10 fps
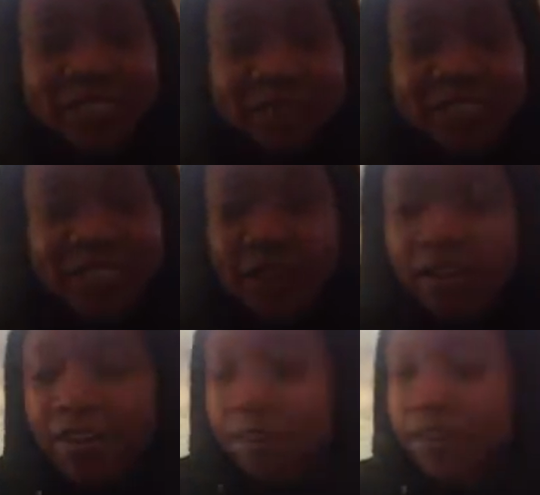to me
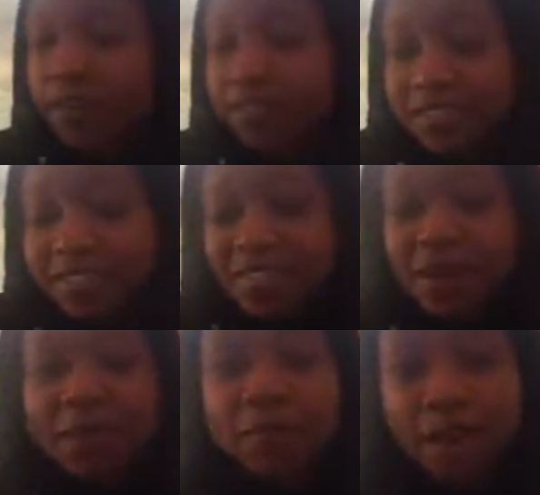talk about
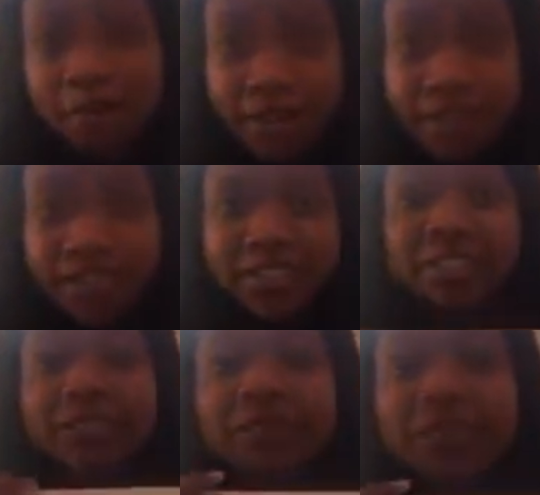My Bondage
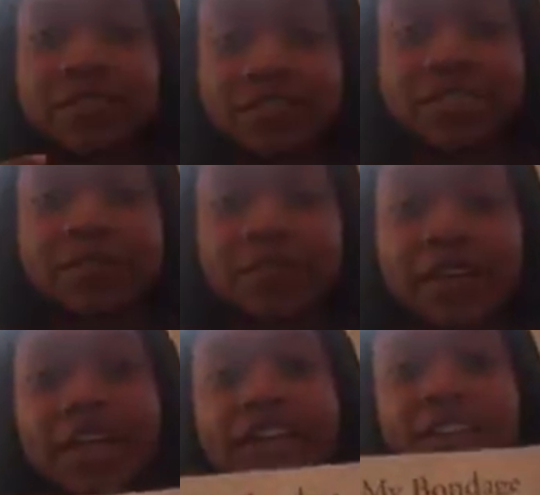and My Freedom.
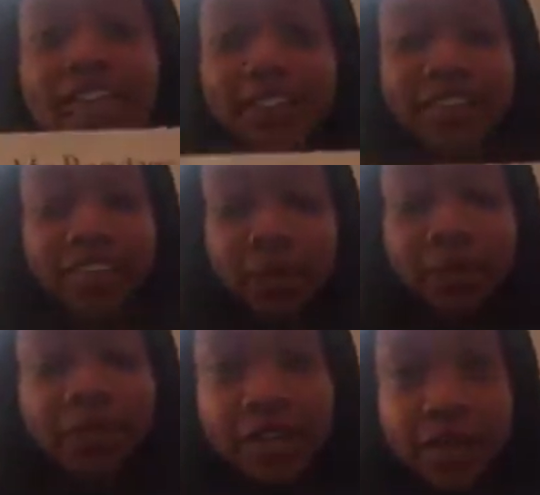You
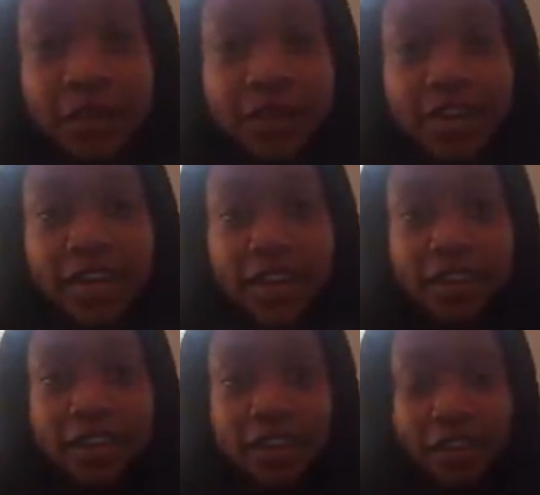can pick up
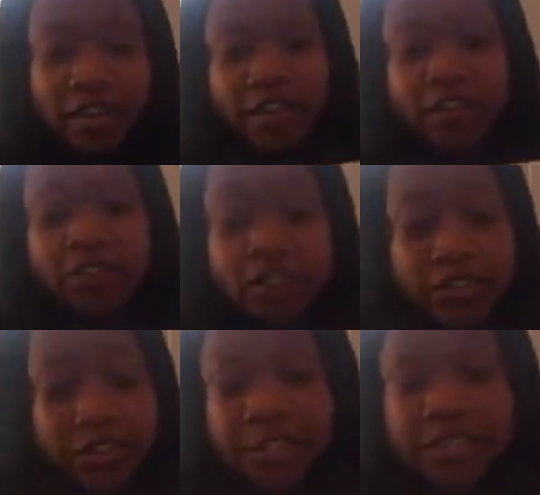an
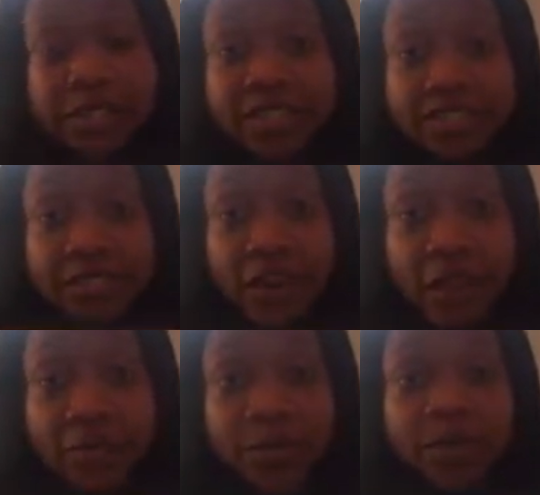inexpensive
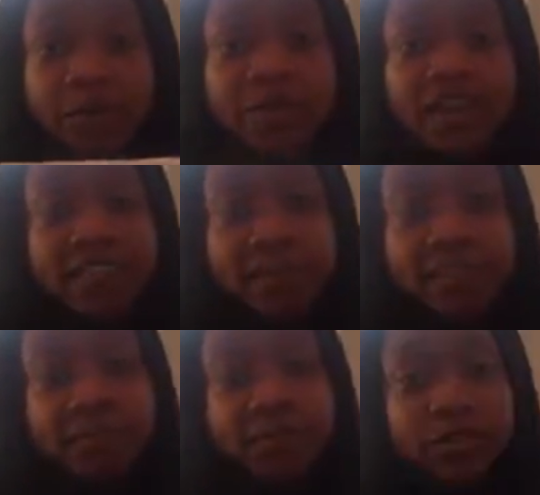copy from Half
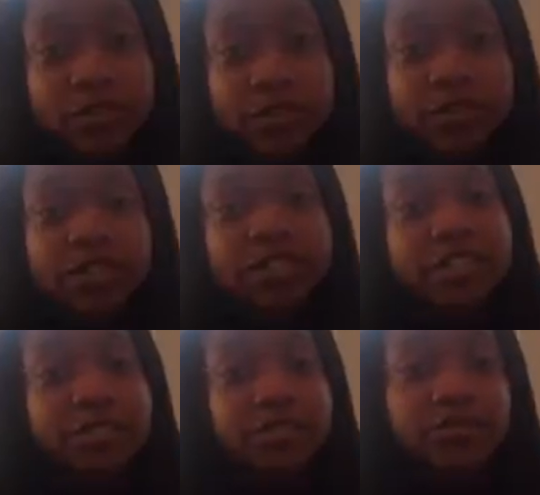Price Bookstore. It
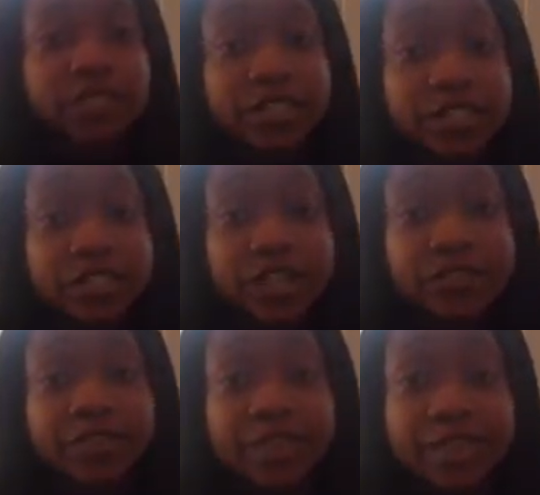is a really
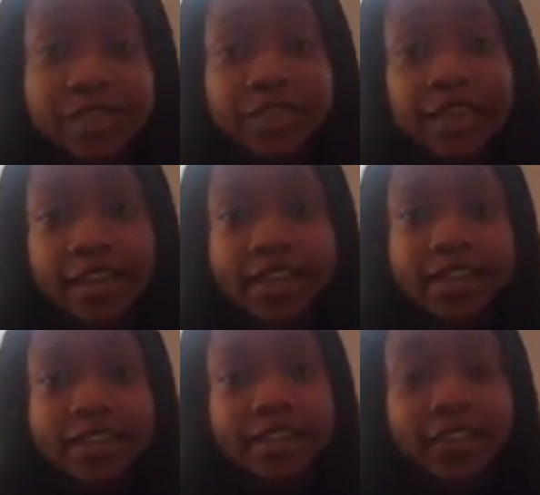great read,
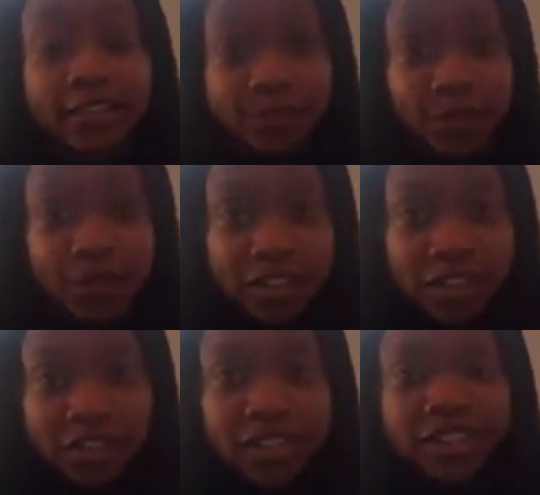and thanks for
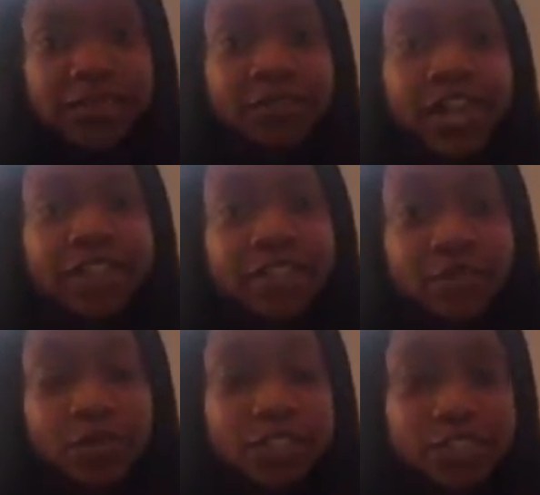watching. If you have any
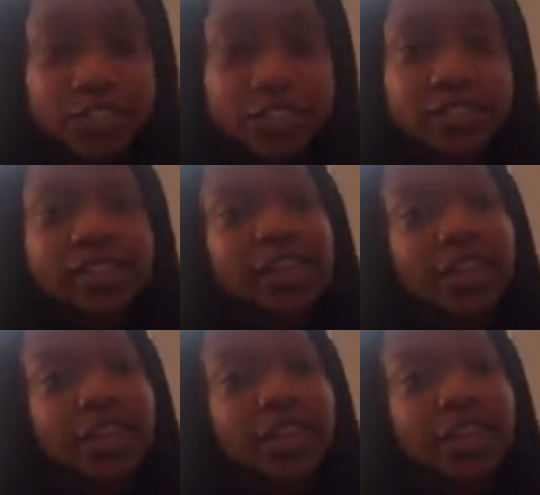questions,